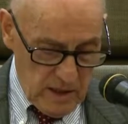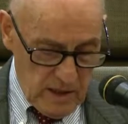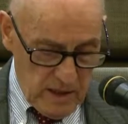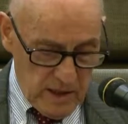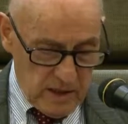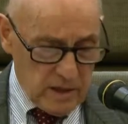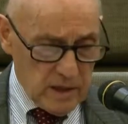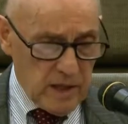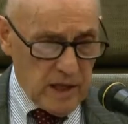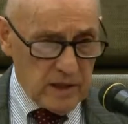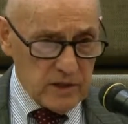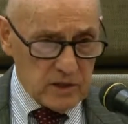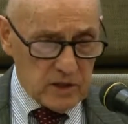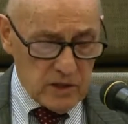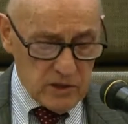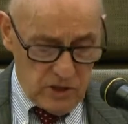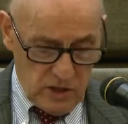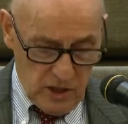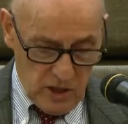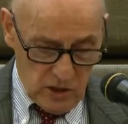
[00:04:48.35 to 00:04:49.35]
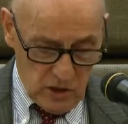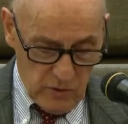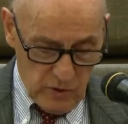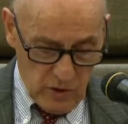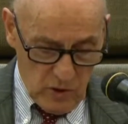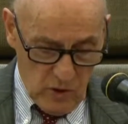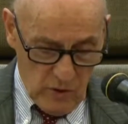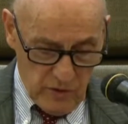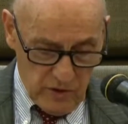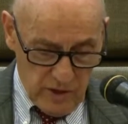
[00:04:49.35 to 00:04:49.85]
and
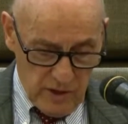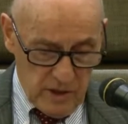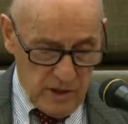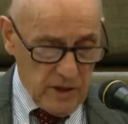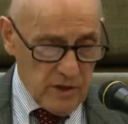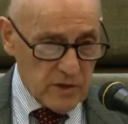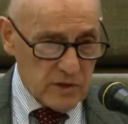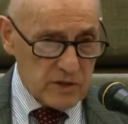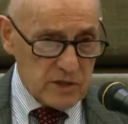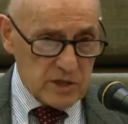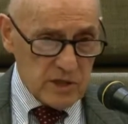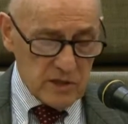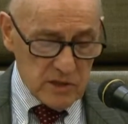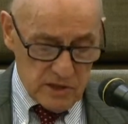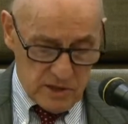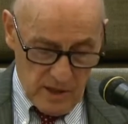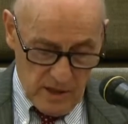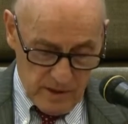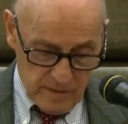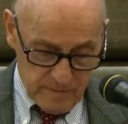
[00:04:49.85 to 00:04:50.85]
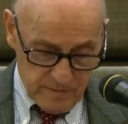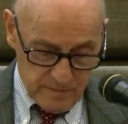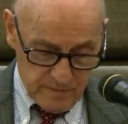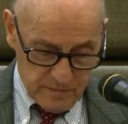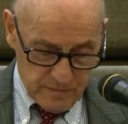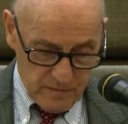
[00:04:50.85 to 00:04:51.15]
continuing over the years since then.